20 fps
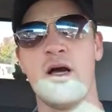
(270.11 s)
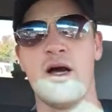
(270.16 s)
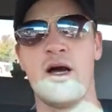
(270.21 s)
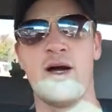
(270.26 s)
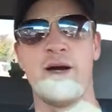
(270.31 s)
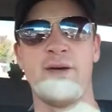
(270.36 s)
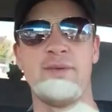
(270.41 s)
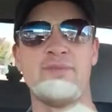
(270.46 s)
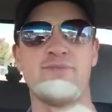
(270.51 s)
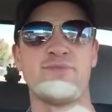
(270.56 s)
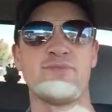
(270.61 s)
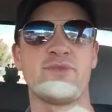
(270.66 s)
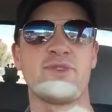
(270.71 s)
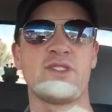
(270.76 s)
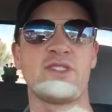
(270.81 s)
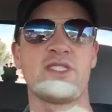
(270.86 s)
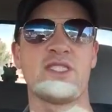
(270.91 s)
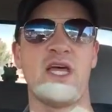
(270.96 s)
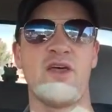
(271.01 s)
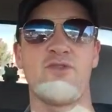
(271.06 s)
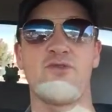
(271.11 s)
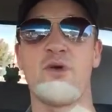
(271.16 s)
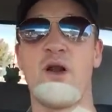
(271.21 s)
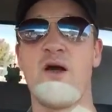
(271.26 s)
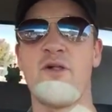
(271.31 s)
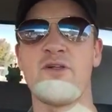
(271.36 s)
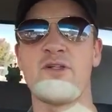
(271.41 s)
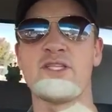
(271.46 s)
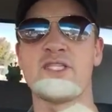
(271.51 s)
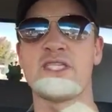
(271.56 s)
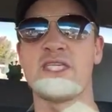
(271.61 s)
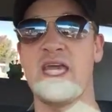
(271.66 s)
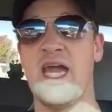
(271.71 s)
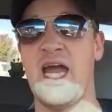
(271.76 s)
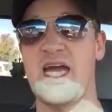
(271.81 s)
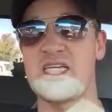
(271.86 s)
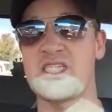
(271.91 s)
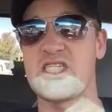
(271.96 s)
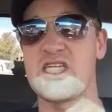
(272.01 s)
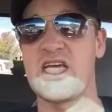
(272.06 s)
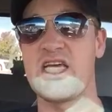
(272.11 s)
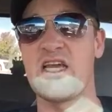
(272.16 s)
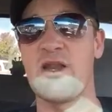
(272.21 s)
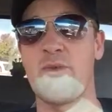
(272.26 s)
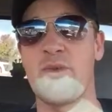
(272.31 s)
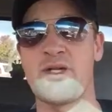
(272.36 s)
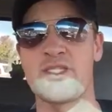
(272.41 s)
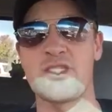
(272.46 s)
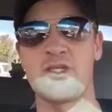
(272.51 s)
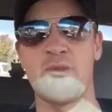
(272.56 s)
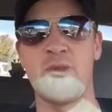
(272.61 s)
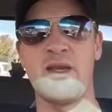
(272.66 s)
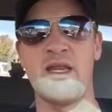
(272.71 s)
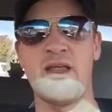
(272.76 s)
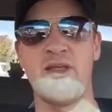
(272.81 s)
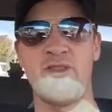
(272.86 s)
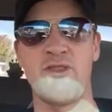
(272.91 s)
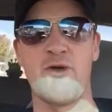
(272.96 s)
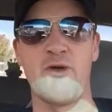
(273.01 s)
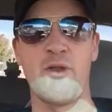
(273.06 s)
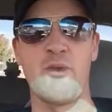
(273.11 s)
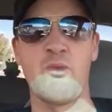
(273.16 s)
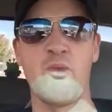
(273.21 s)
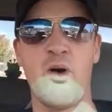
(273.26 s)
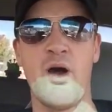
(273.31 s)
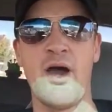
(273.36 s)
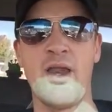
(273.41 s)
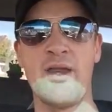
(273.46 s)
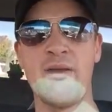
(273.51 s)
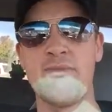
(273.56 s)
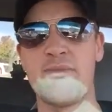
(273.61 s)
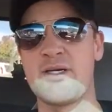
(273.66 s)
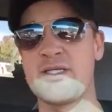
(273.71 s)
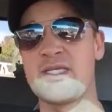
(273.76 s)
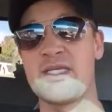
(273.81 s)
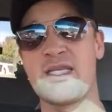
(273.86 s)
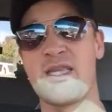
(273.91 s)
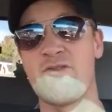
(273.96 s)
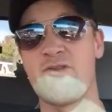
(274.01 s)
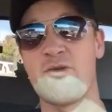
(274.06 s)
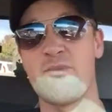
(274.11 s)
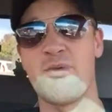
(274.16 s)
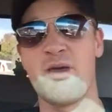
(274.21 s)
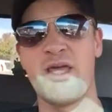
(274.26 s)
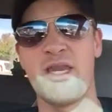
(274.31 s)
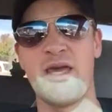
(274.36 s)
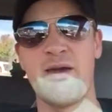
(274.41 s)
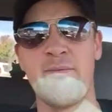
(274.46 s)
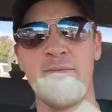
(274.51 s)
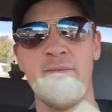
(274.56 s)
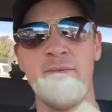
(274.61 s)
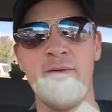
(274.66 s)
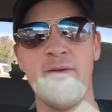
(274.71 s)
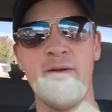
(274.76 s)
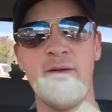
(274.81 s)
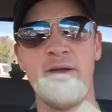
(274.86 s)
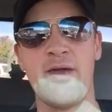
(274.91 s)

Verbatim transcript: Um, Seth Rollins cashed in at WrestleMania 31, but didn't even pin him.